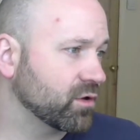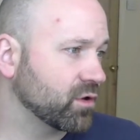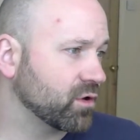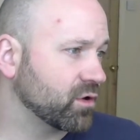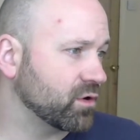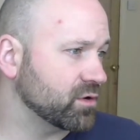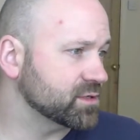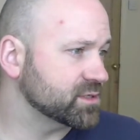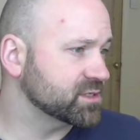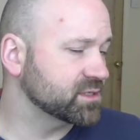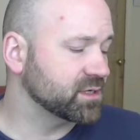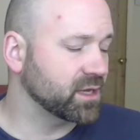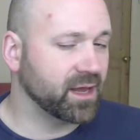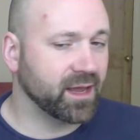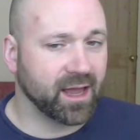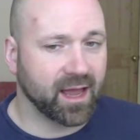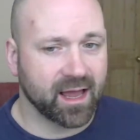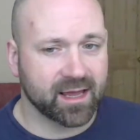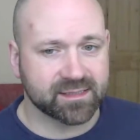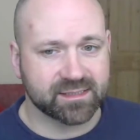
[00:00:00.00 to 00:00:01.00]
Costa,
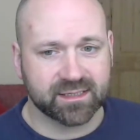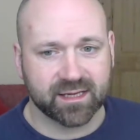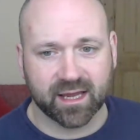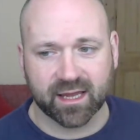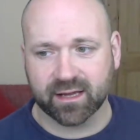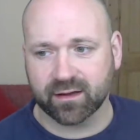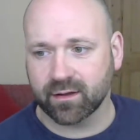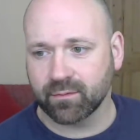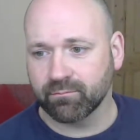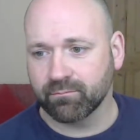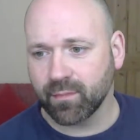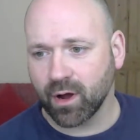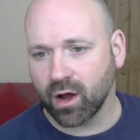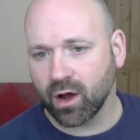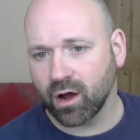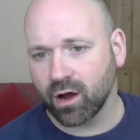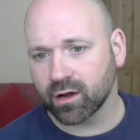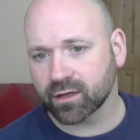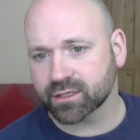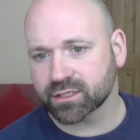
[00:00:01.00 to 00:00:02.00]
it has here
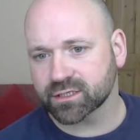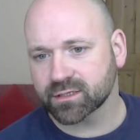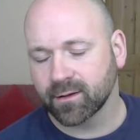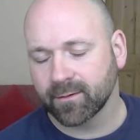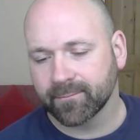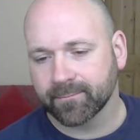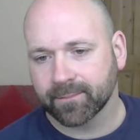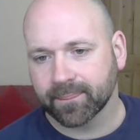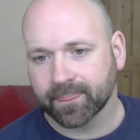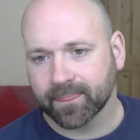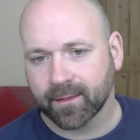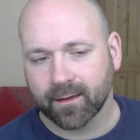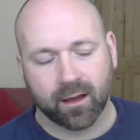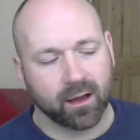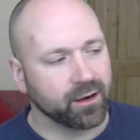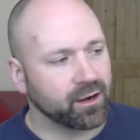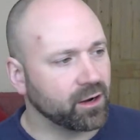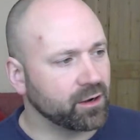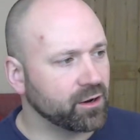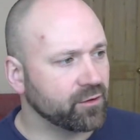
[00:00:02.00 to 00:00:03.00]
March.
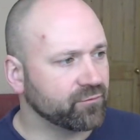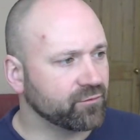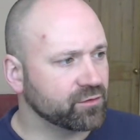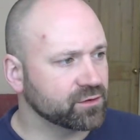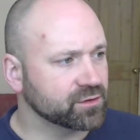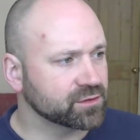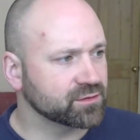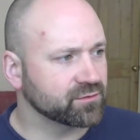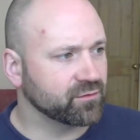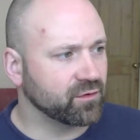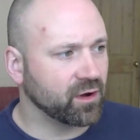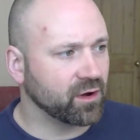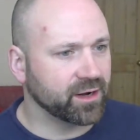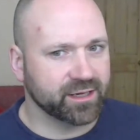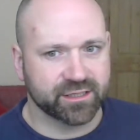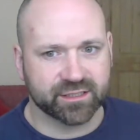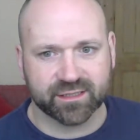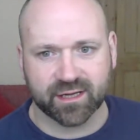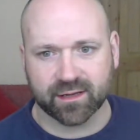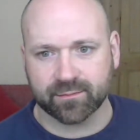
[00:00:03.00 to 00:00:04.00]
I don't know if Costa have got any
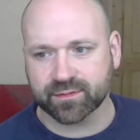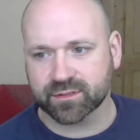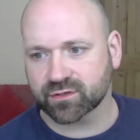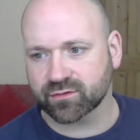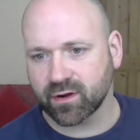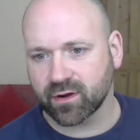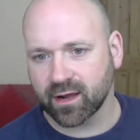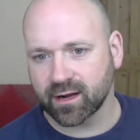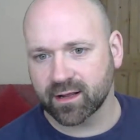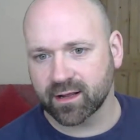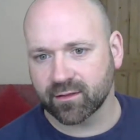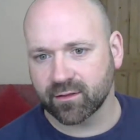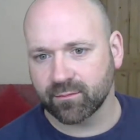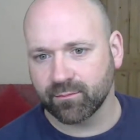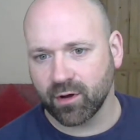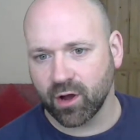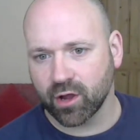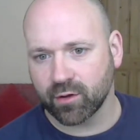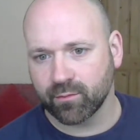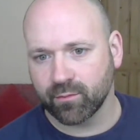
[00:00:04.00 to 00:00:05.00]
ships trading at the
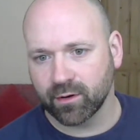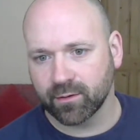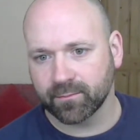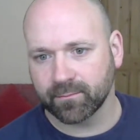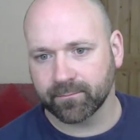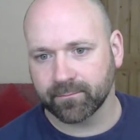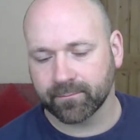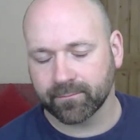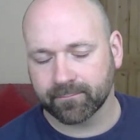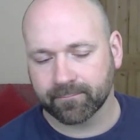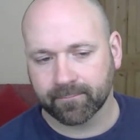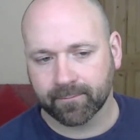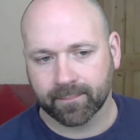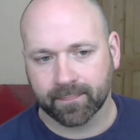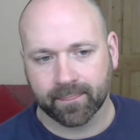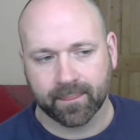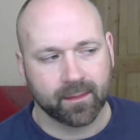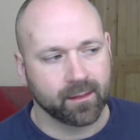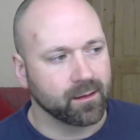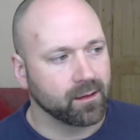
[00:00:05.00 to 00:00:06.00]
moment,
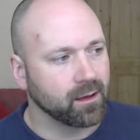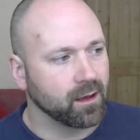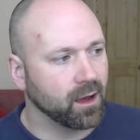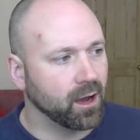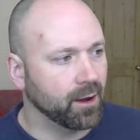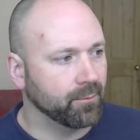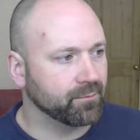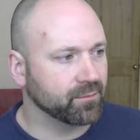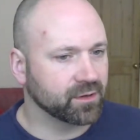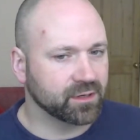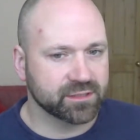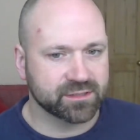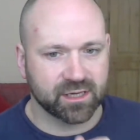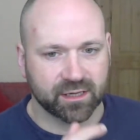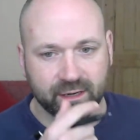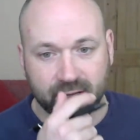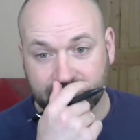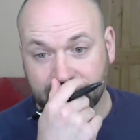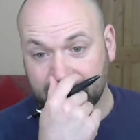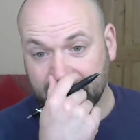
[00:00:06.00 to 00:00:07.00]
because I
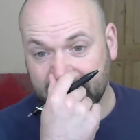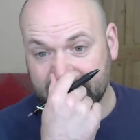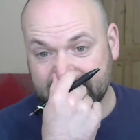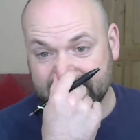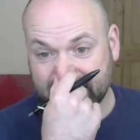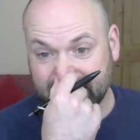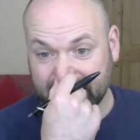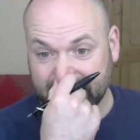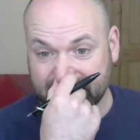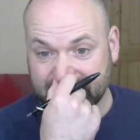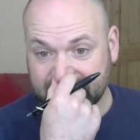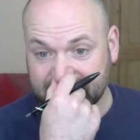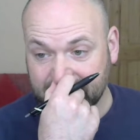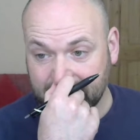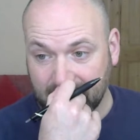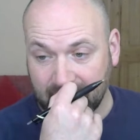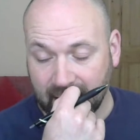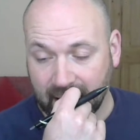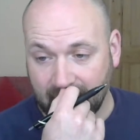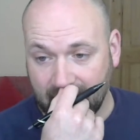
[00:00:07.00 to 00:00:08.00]
know that they did,
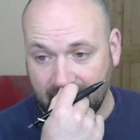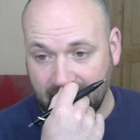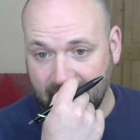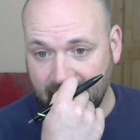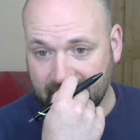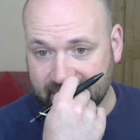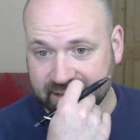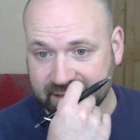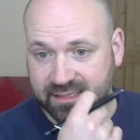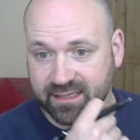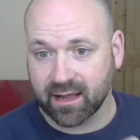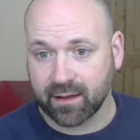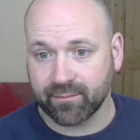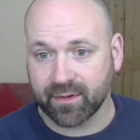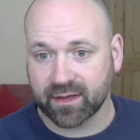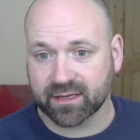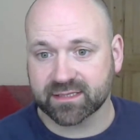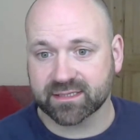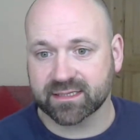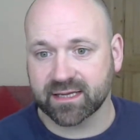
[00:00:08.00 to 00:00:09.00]
as did
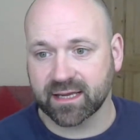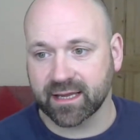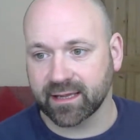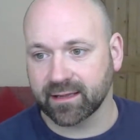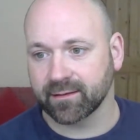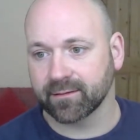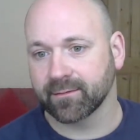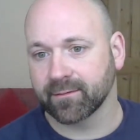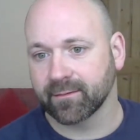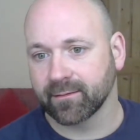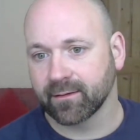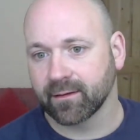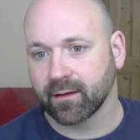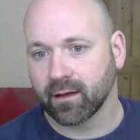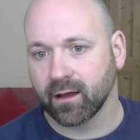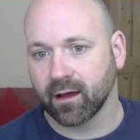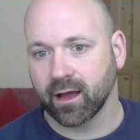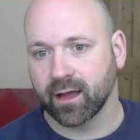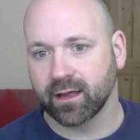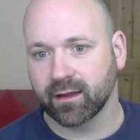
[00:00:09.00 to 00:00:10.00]
MSC.
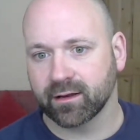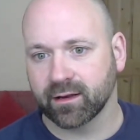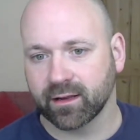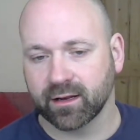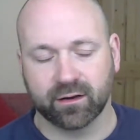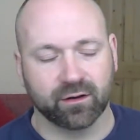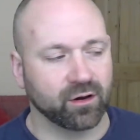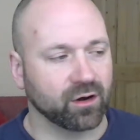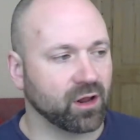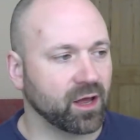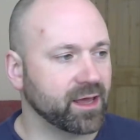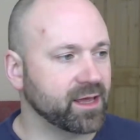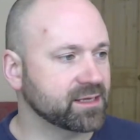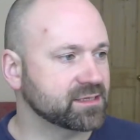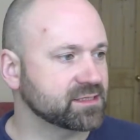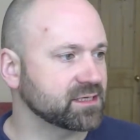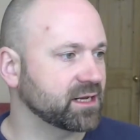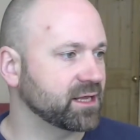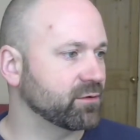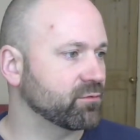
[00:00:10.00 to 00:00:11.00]
It looked like
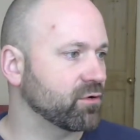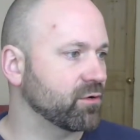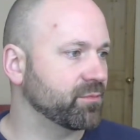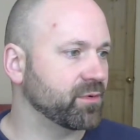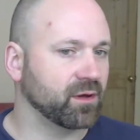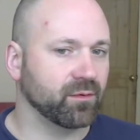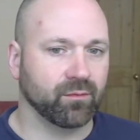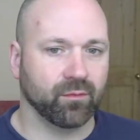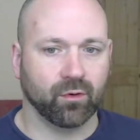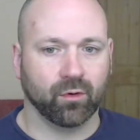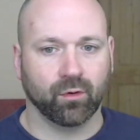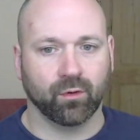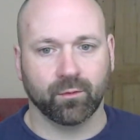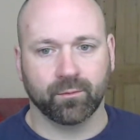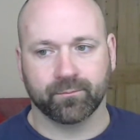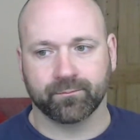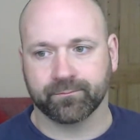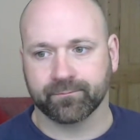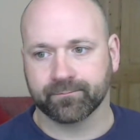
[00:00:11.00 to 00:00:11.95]
Italy were a bit more